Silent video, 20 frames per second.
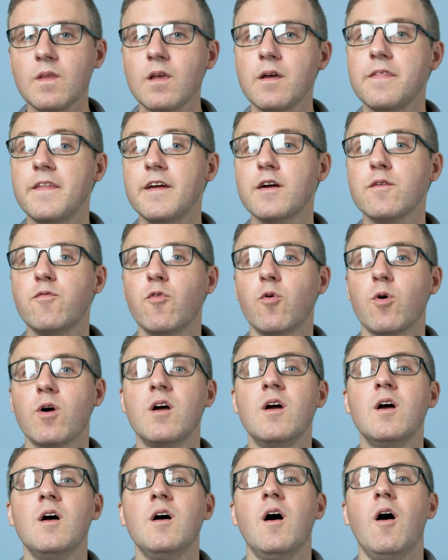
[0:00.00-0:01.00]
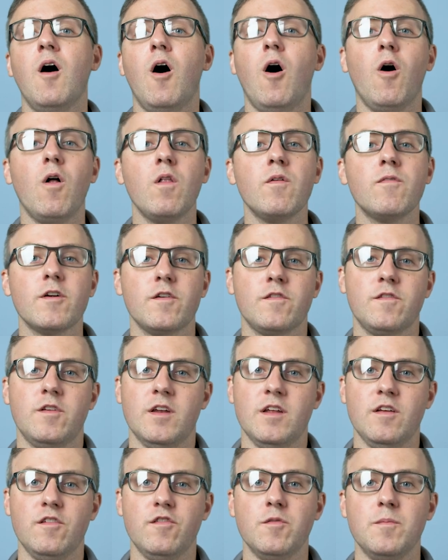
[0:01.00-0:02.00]
Therefore, all of our
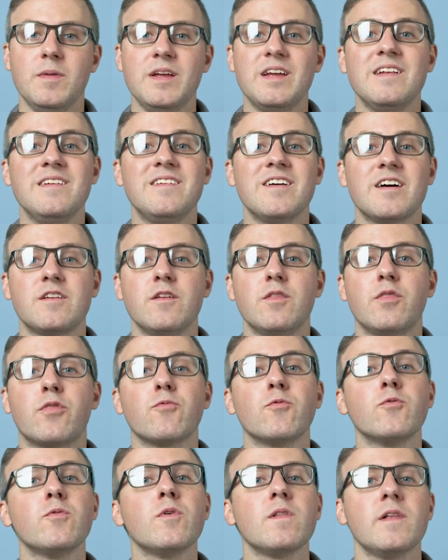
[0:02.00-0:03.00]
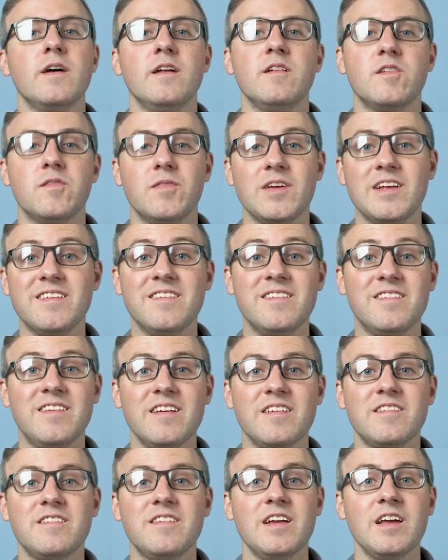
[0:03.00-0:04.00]
studies should be conducted through the lens of
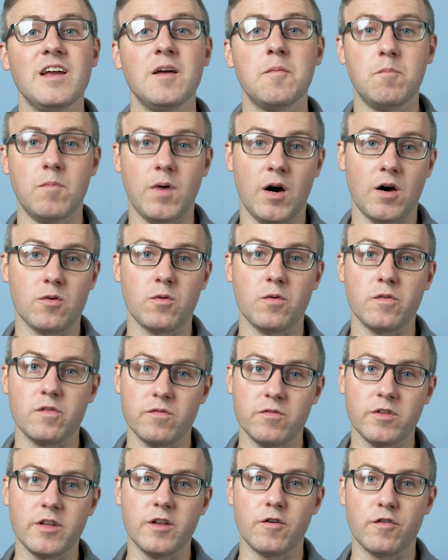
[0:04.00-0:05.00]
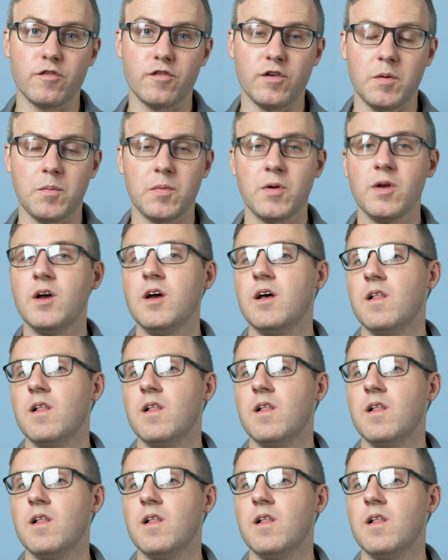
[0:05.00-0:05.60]
existing models of leadership,